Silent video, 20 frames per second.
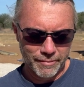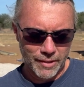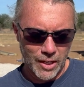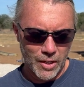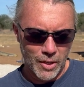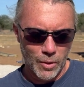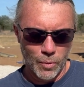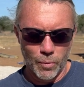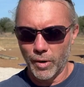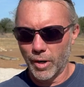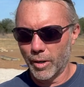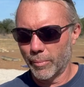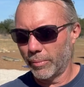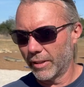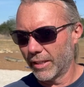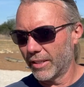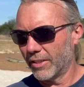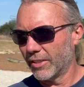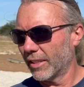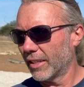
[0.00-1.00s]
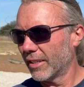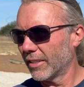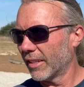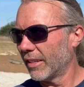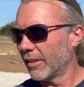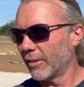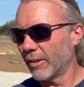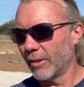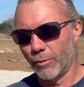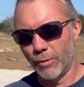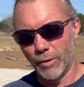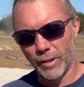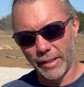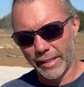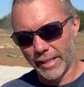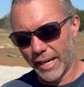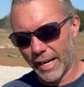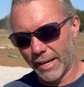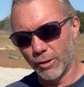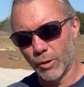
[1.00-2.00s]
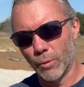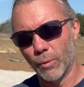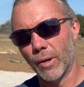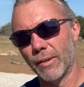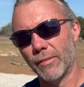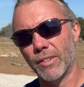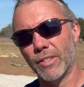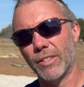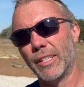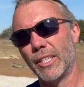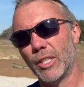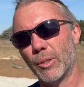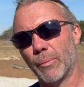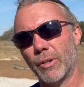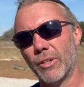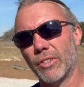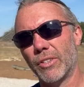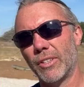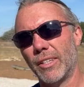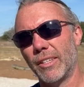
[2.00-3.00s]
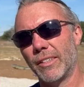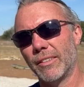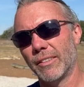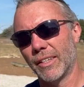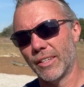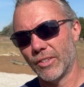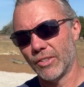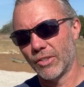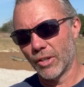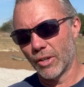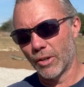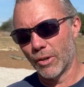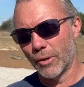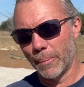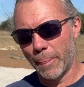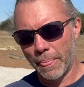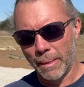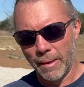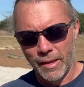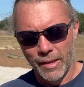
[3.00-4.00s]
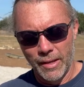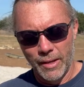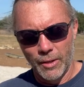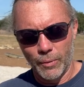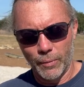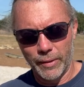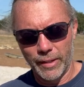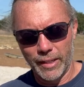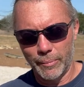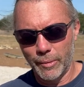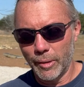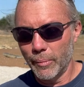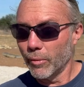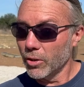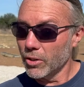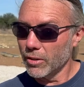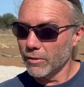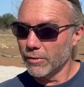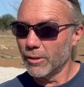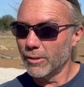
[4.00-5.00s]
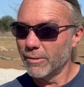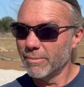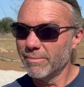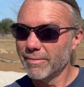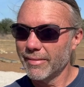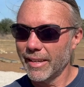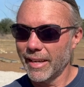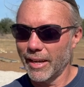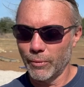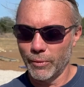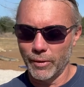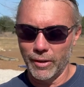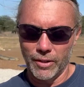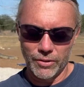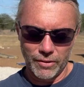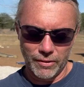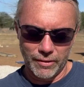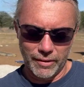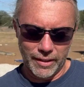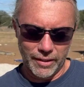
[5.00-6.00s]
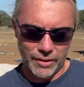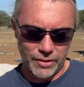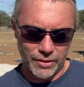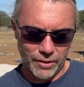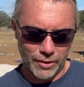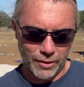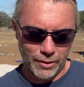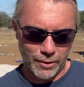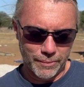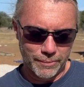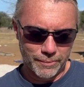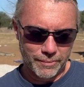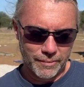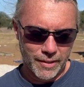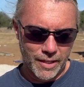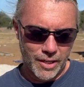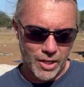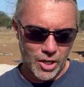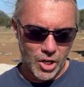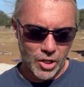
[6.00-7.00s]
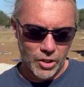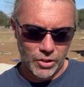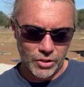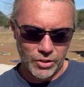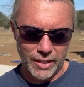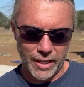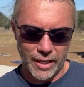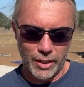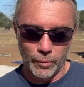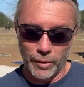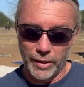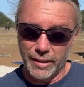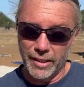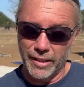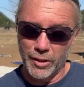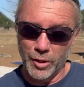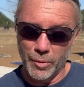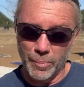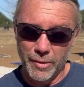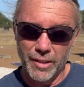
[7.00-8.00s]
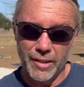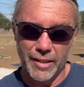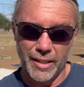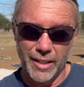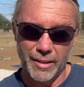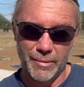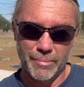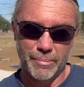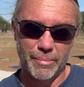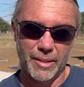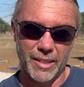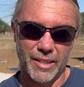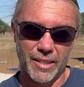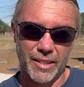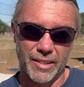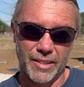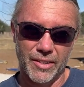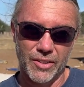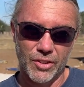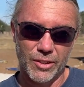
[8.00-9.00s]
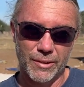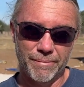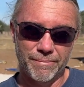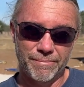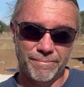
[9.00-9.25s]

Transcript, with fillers: what our place is. And really, every one of us needs mercy. And so we need to be merciful. And we also need to understand that we need humility because